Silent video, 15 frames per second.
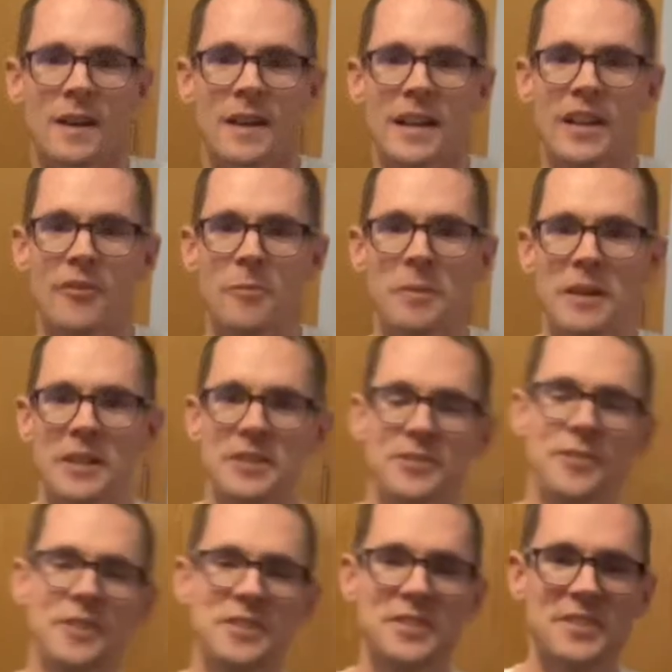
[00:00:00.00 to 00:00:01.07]
Hey everybody, it's
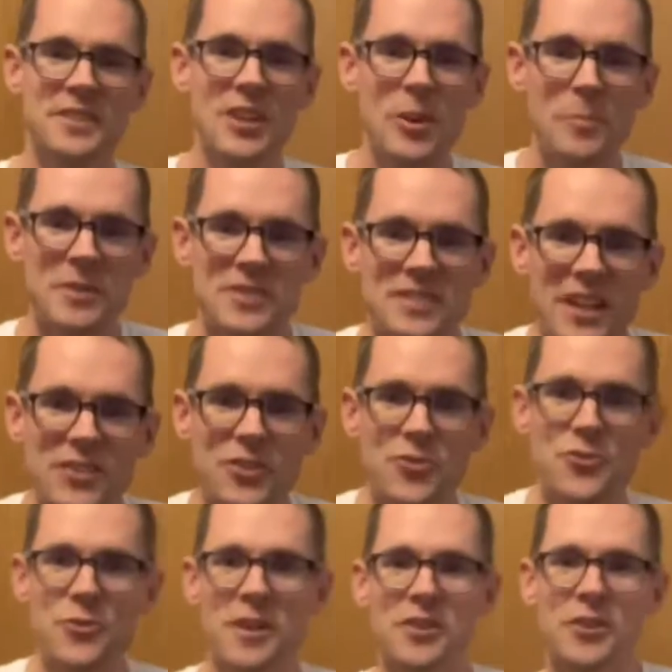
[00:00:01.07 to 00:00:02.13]
physical therapist Dr.
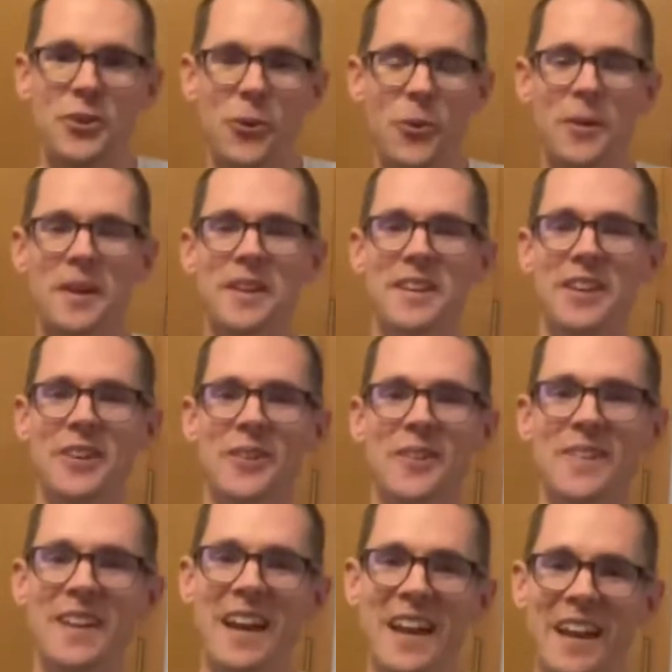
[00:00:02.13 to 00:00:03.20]
Trent Corey
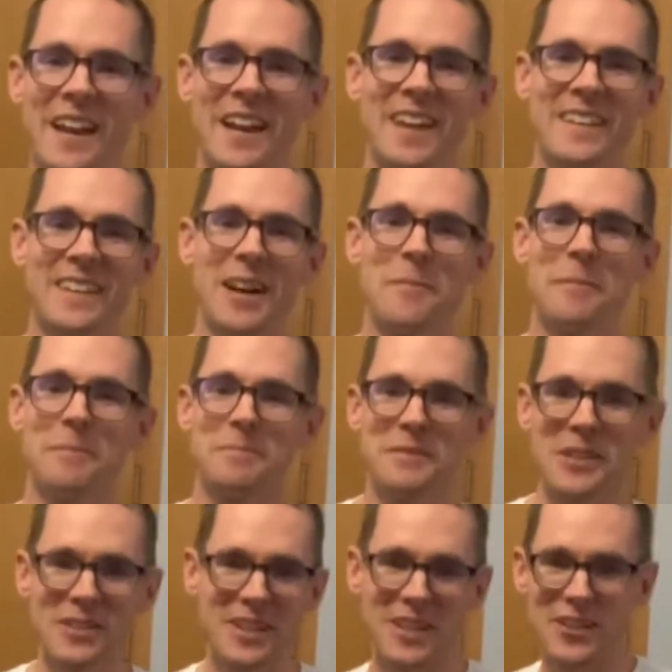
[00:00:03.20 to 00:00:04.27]
here, and I'm
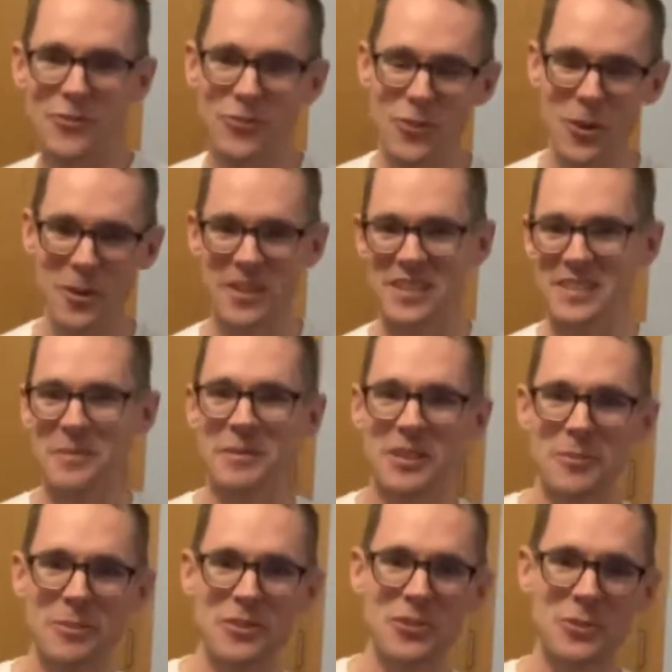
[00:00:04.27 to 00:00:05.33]
kneeling on the floor because I'm going to
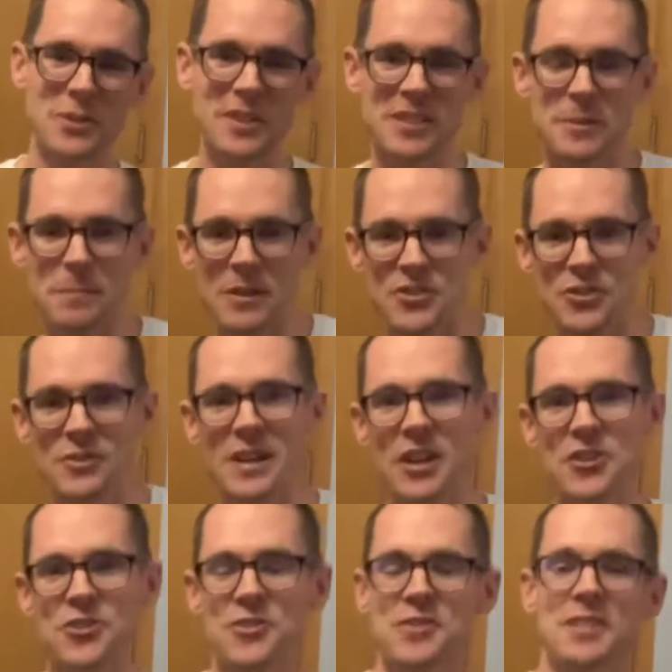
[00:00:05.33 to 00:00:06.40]
be doing a special
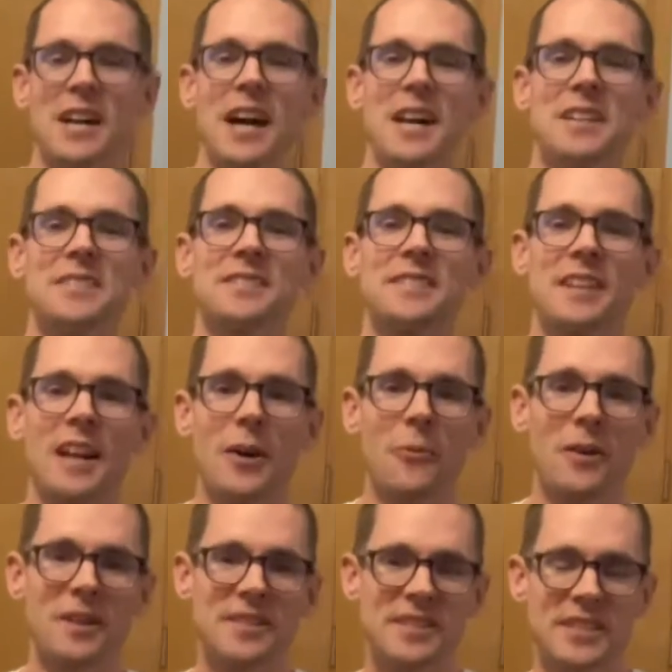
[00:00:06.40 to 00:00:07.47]
exercise that I
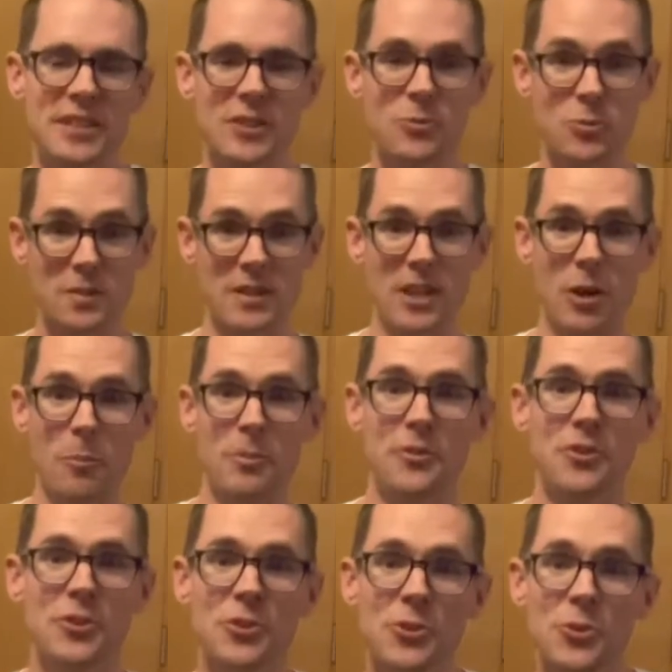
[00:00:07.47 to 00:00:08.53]
want to see will help
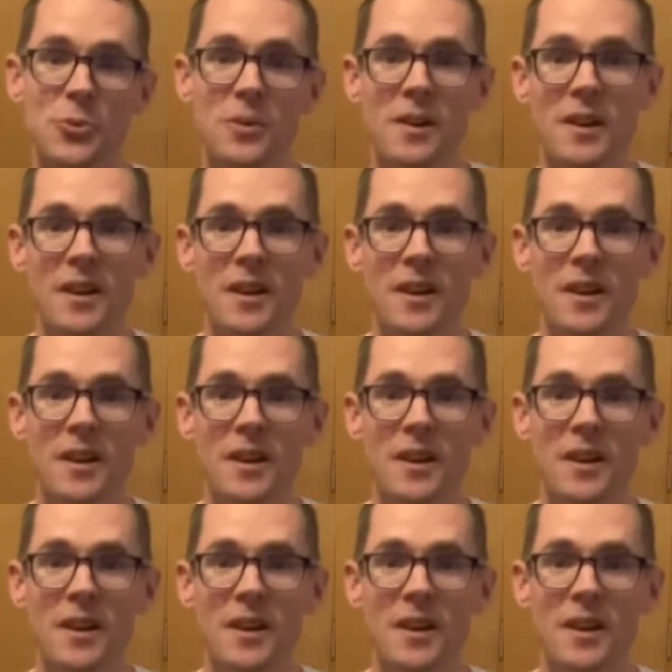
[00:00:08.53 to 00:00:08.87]
you